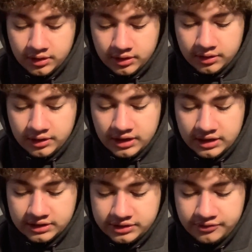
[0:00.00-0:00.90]

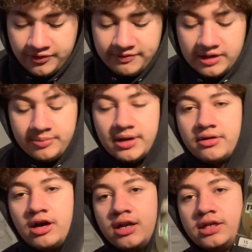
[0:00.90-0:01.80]
this 15 pound
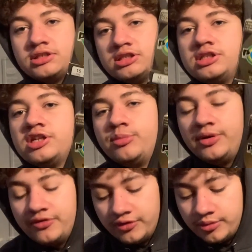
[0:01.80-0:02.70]
Onyx, this is gonna be
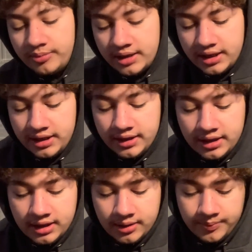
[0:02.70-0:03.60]
for my
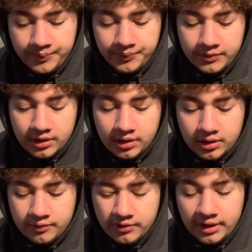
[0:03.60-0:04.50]

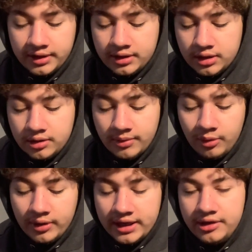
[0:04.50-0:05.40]
my
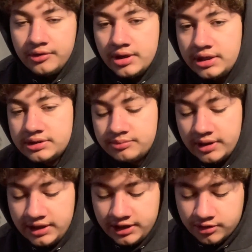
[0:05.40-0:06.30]
wacky rigs, my
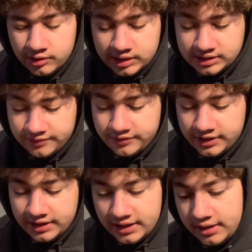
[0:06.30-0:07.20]
Nico rigs, stuff like
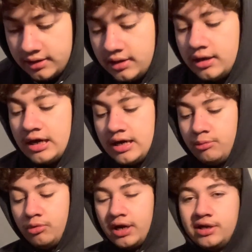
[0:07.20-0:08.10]
that,
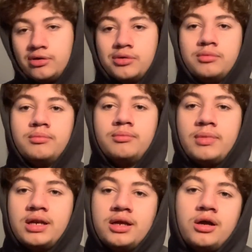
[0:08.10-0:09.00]
where I
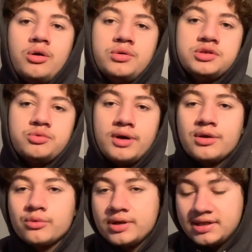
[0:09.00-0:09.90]
might not always want to
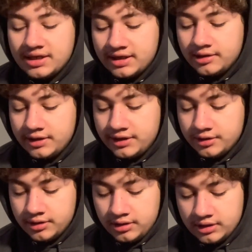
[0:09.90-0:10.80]
retie a
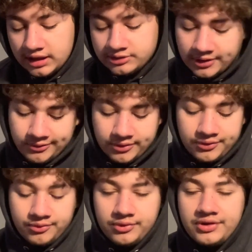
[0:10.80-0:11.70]
leader. That's why I
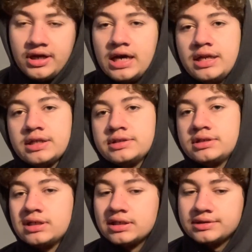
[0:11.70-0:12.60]
went with the Onyx,
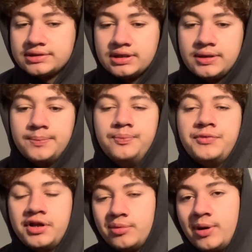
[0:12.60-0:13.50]
because
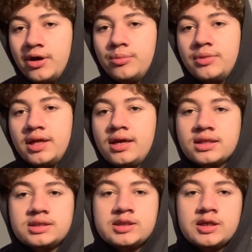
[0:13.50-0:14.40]
here on my home lake,
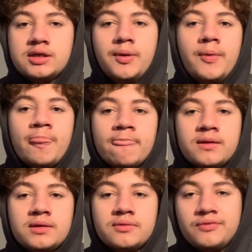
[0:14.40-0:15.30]
it's
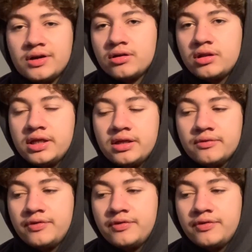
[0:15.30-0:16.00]
fairly